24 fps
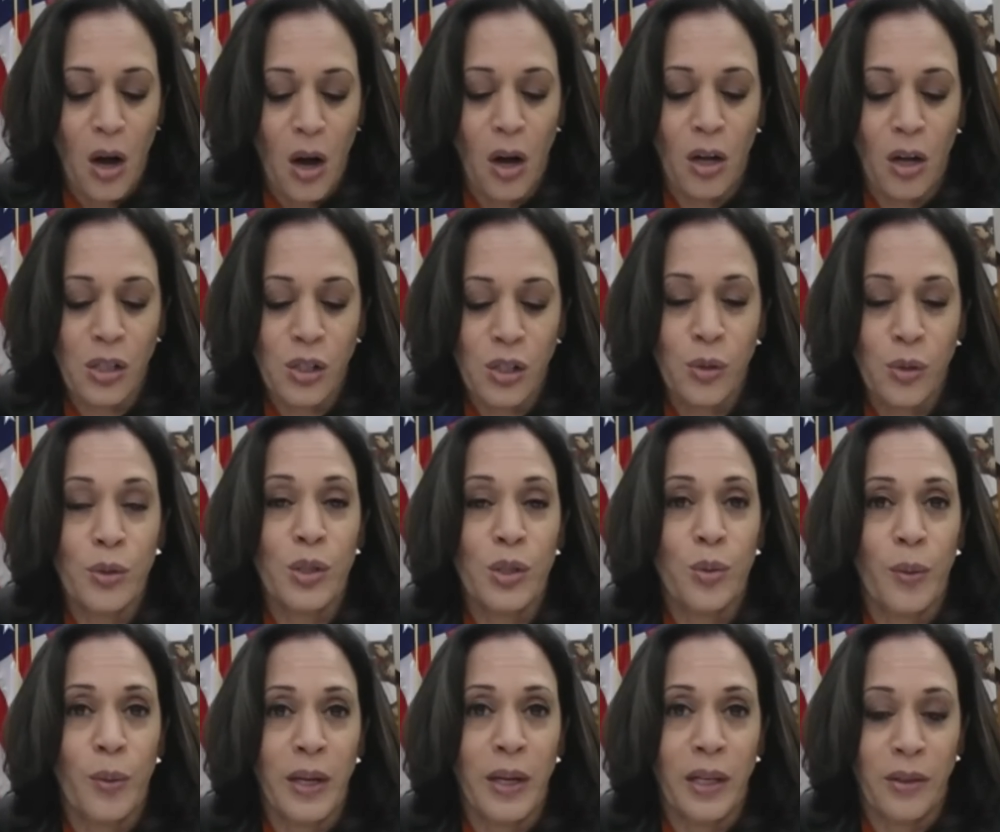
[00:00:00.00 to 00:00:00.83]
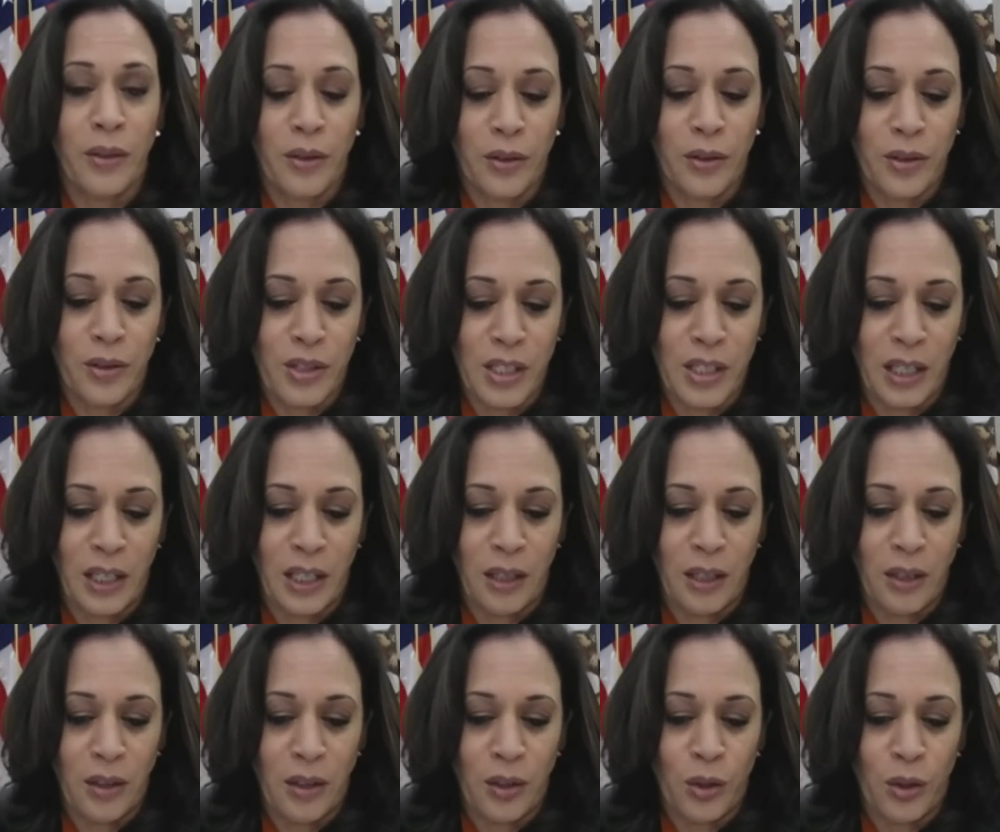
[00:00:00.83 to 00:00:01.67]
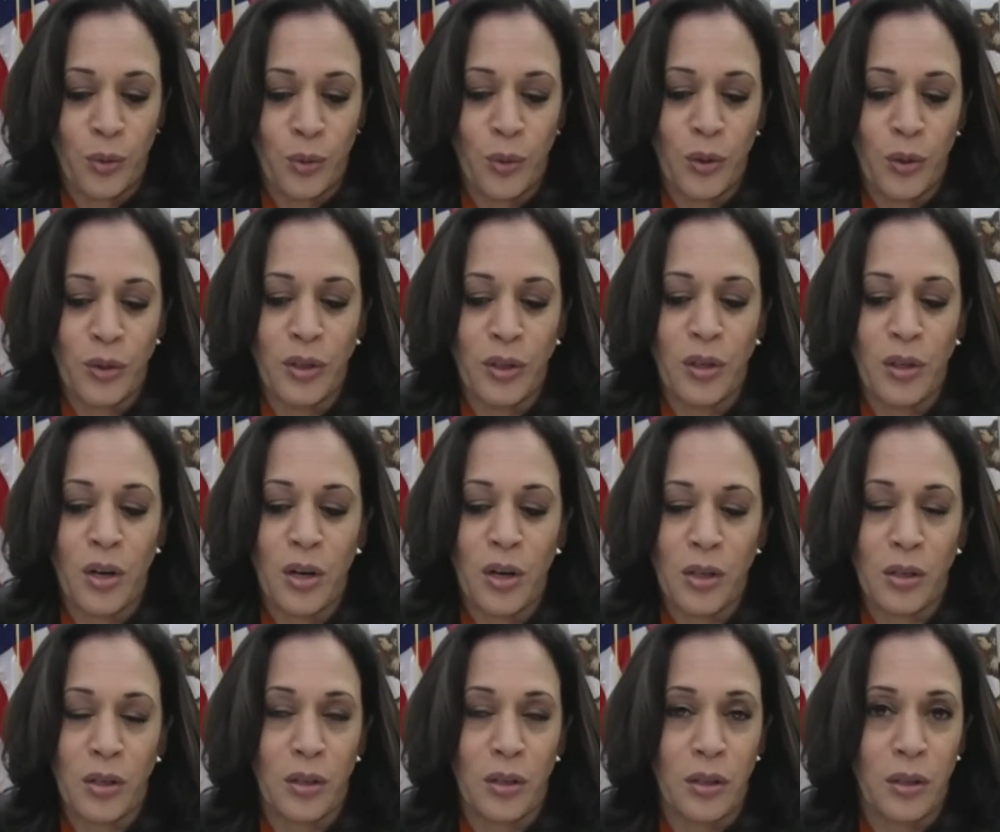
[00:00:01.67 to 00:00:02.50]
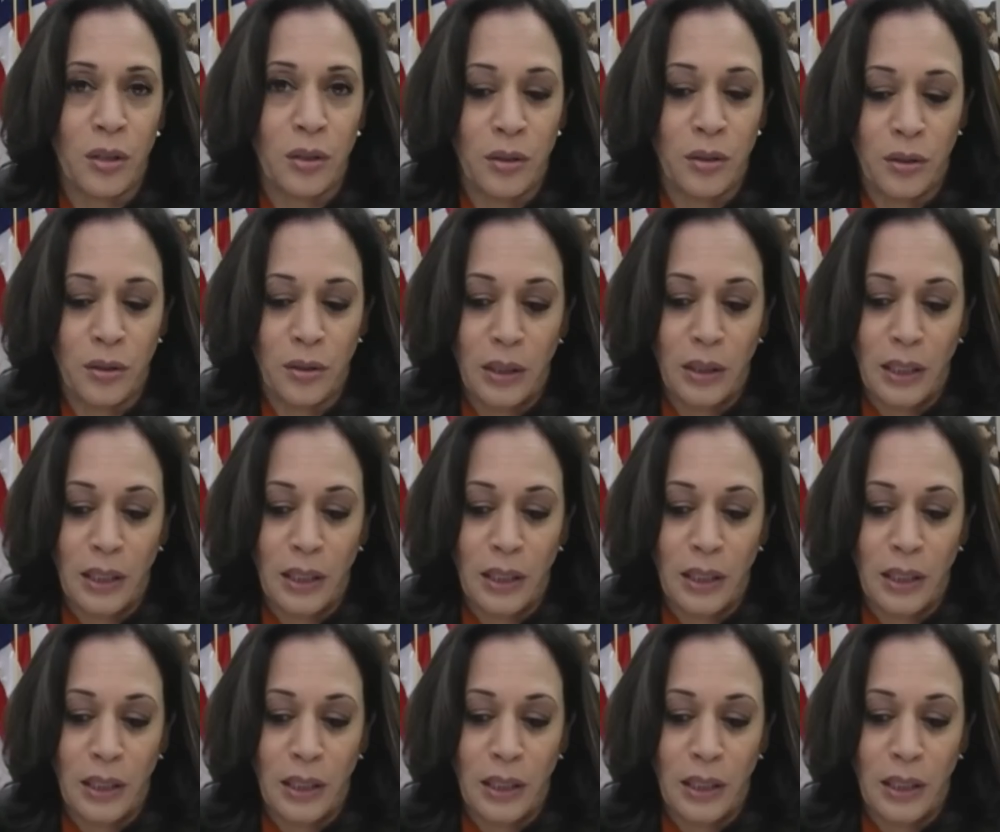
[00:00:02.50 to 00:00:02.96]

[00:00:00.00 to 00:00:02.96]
Also in 2013, you wrote an article